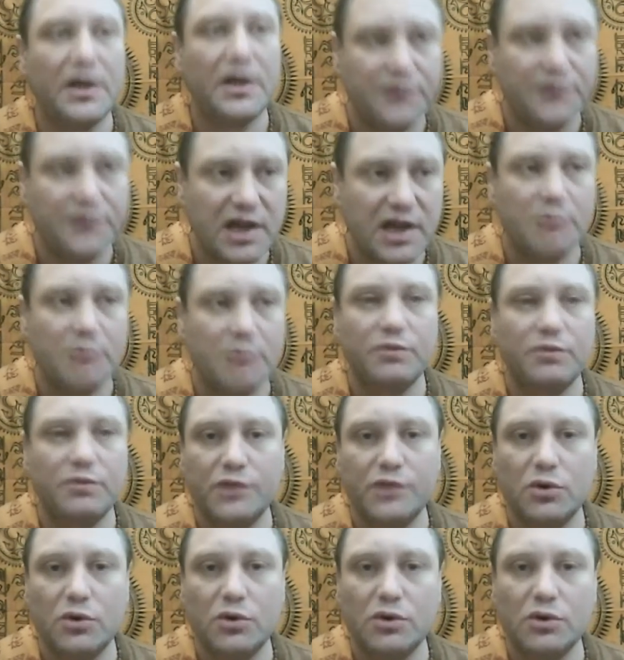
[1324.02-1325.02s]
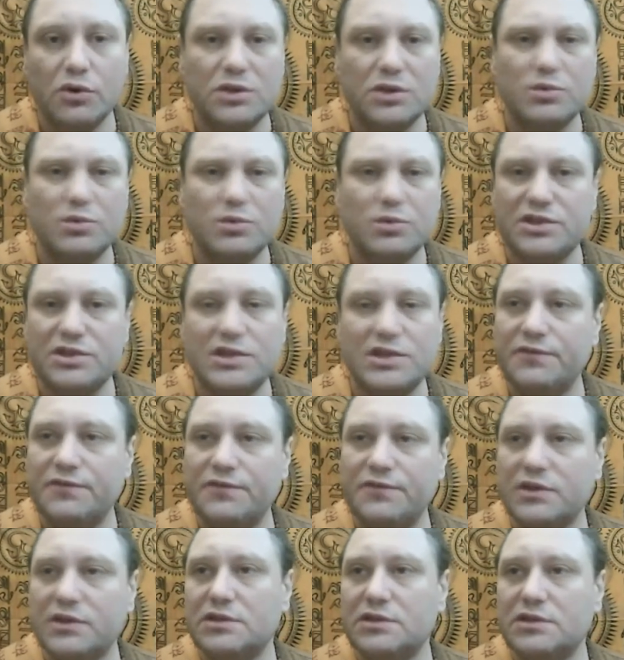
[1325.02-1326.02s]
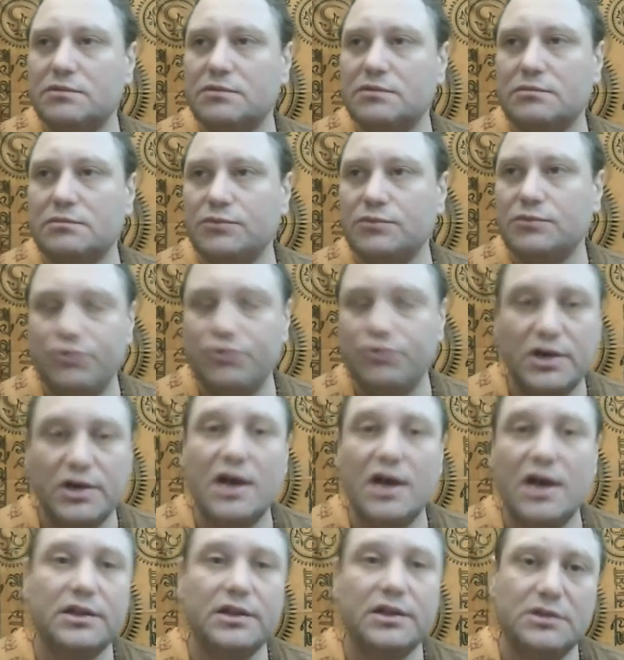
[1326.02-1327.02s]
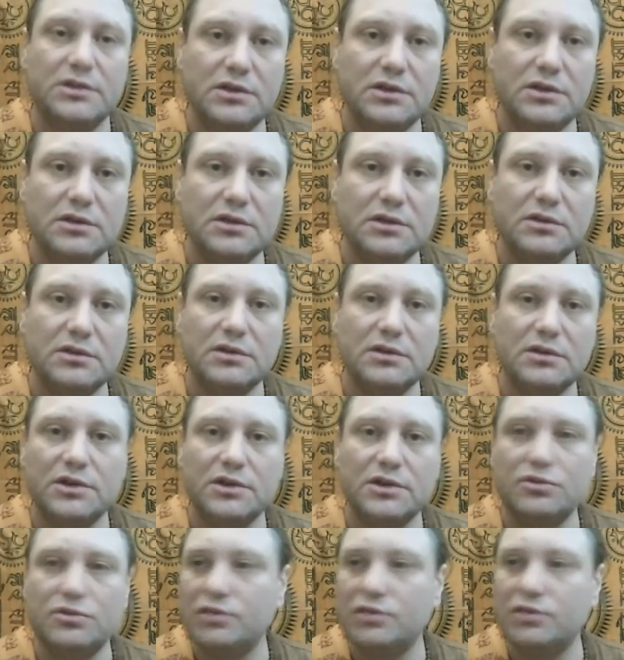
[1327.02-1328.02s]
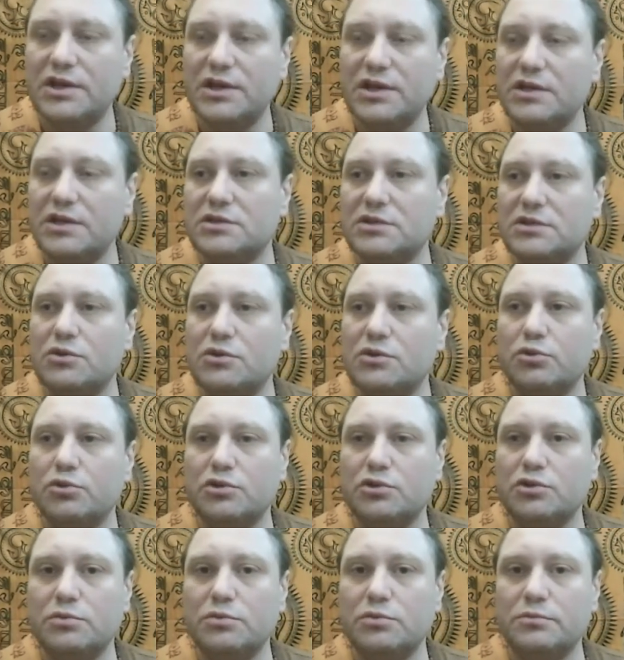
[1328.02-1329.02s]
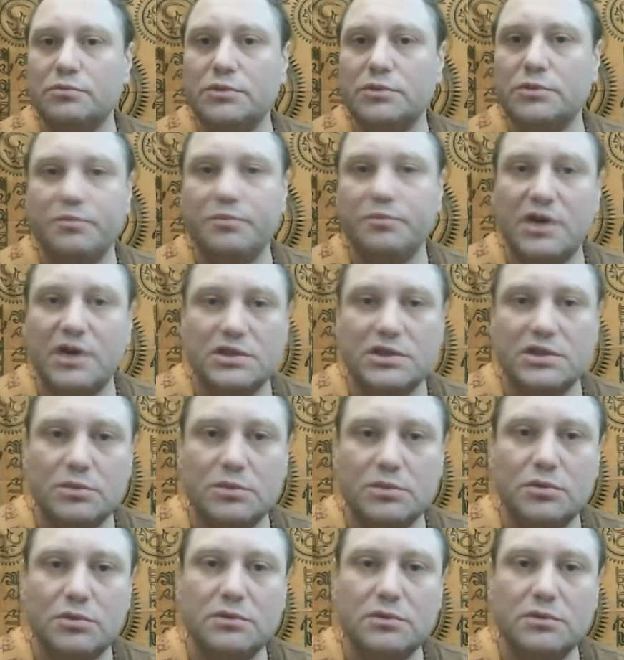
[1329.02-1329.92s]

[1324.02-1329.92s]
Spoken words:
type of yoga. It was different reality. Like today, it's also impossible.